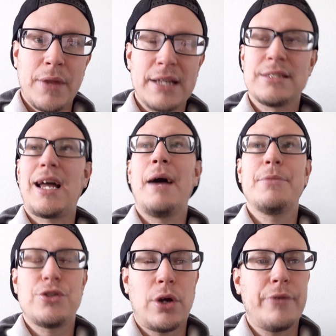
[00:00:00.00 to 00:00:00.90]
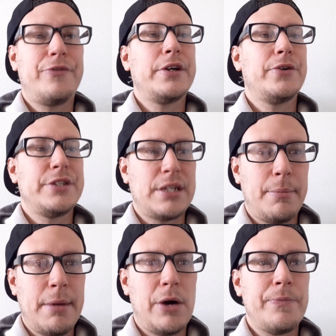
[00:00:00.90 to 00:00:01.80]
It's time to start figuring
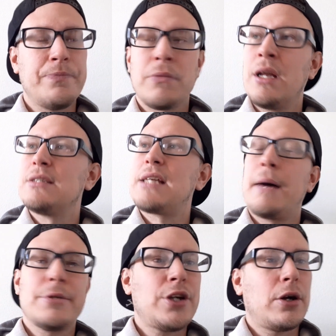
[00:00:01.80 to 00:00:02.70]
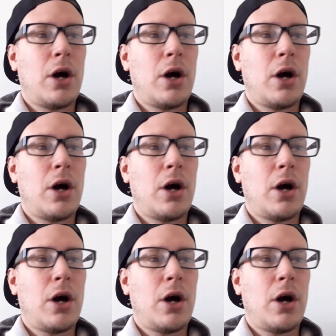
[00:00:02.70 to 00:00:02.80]
something out. It's time to start